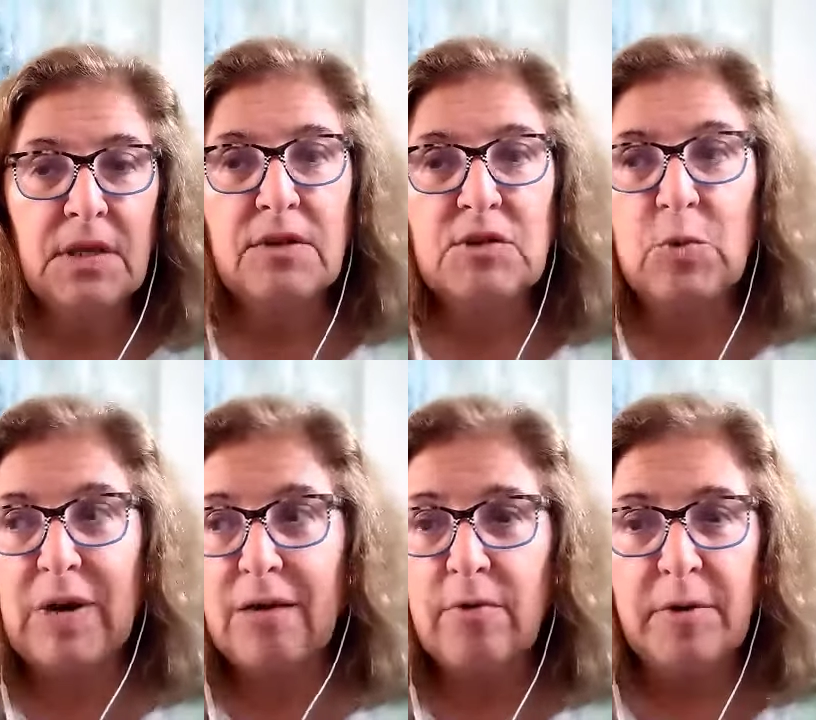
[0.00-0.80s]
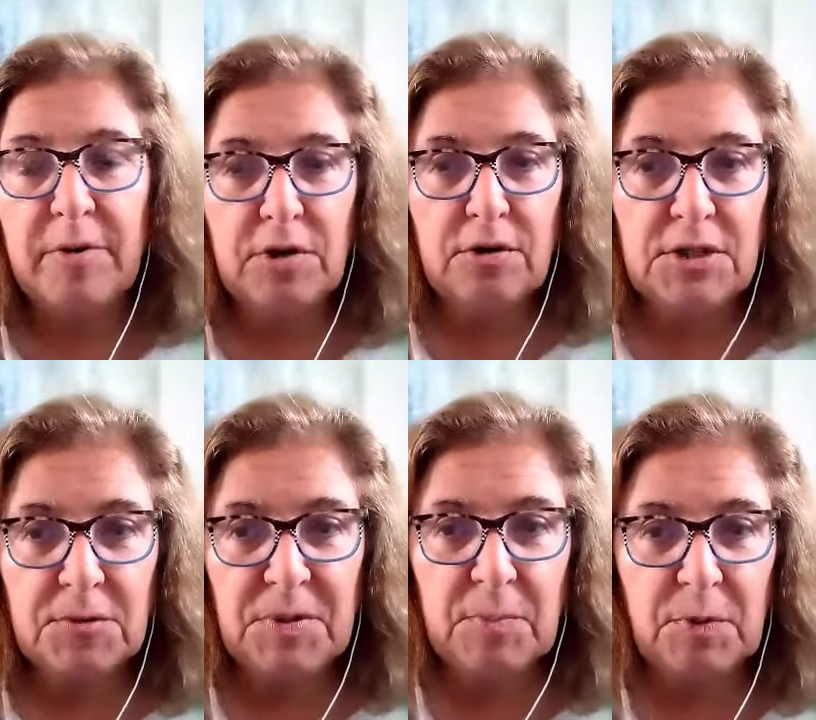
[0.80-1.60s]
So what I want to encourage
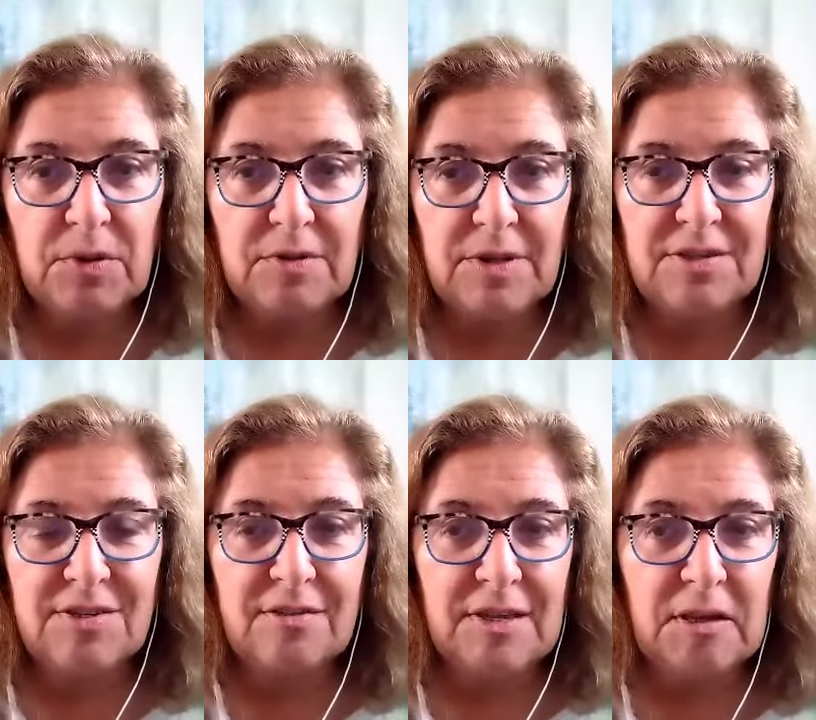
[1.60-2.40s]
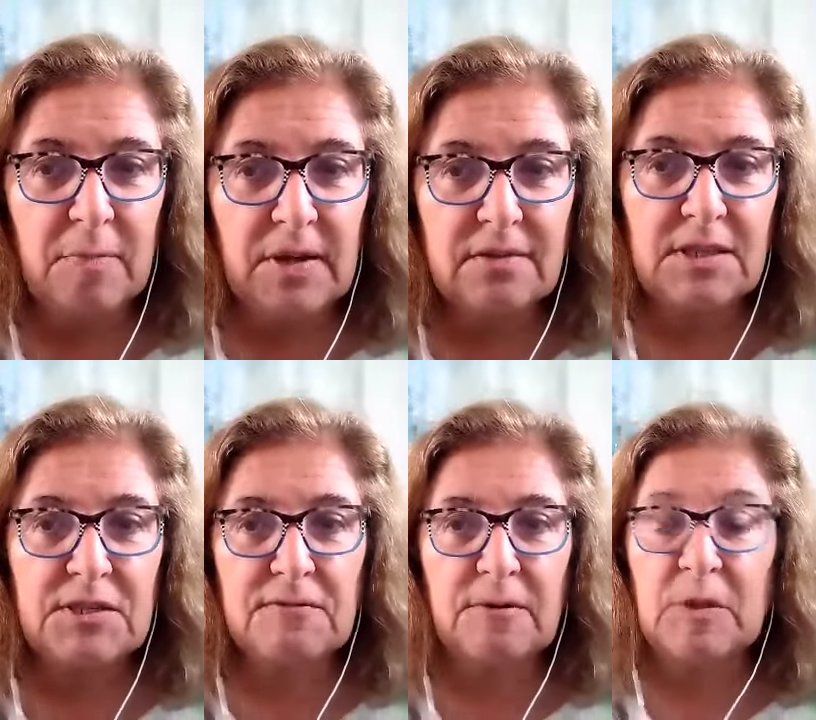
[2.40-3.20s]
people is to think about
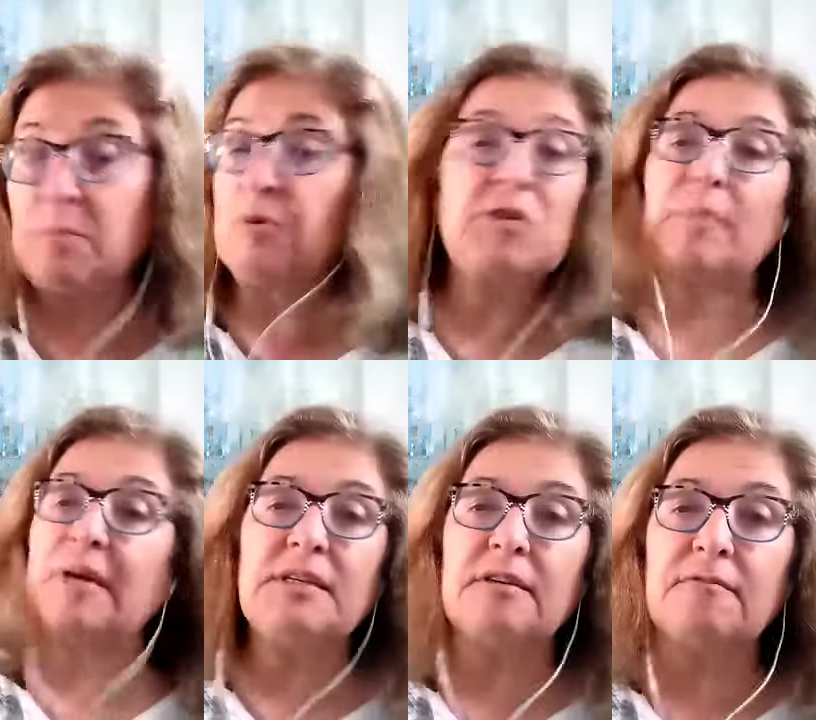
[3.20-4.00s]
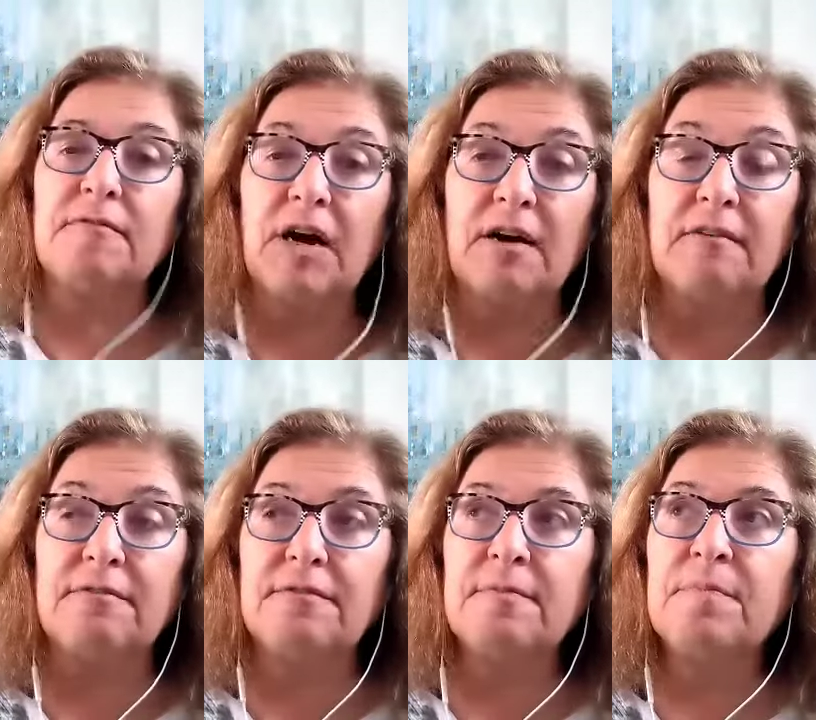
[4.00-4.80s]
this from the perspective
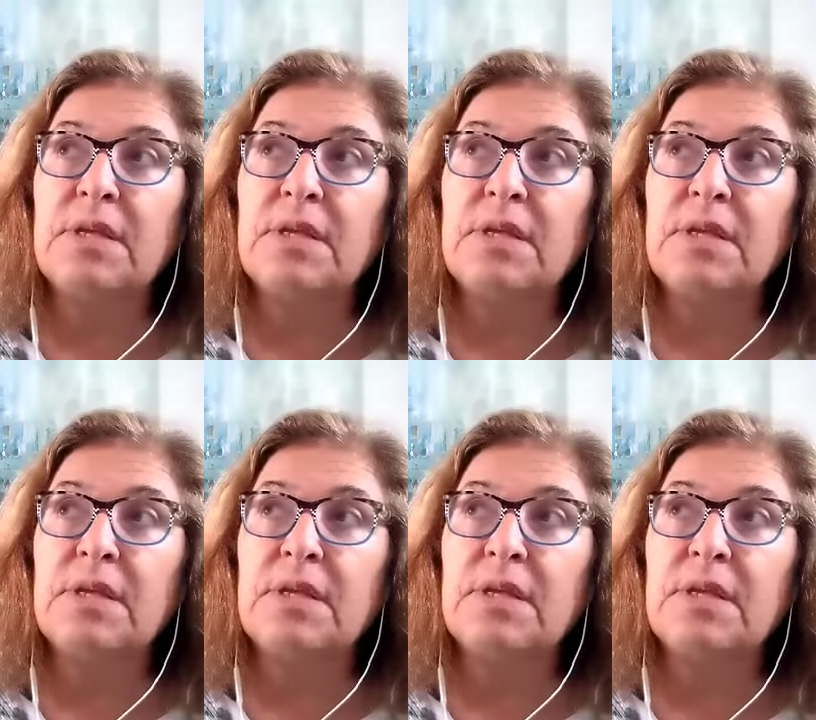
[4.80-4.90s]
of